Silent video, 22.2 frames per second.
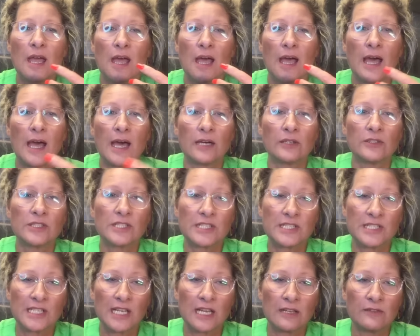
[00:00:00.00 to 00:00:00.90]
how to
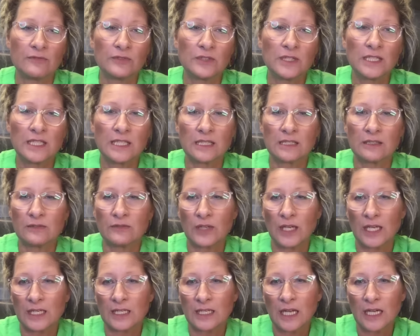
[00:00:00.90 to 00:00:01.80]
safely give
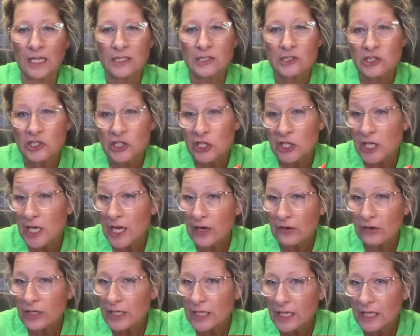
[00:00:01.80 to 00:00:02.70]
a nice
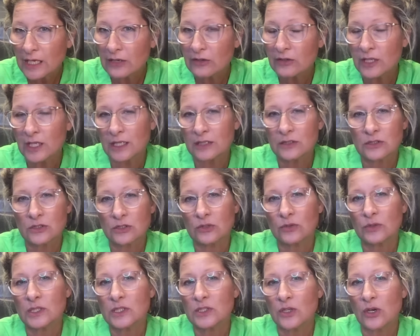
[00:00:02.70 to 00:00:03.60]
generic haircut
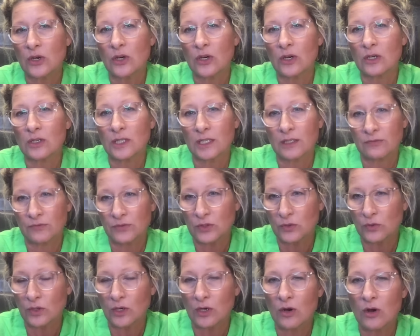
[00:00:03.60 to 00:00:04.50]
to a dog if
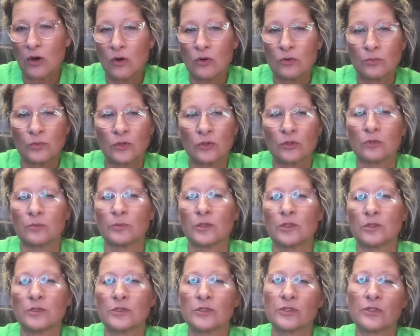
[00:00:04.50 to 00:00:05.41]
you are a home
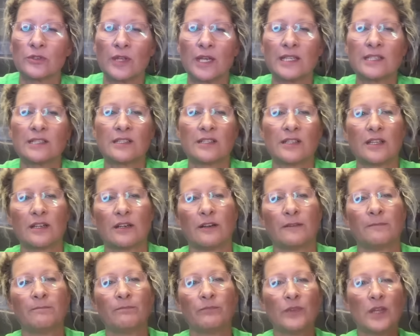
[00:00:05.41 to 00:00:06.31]
groomer. So that's there.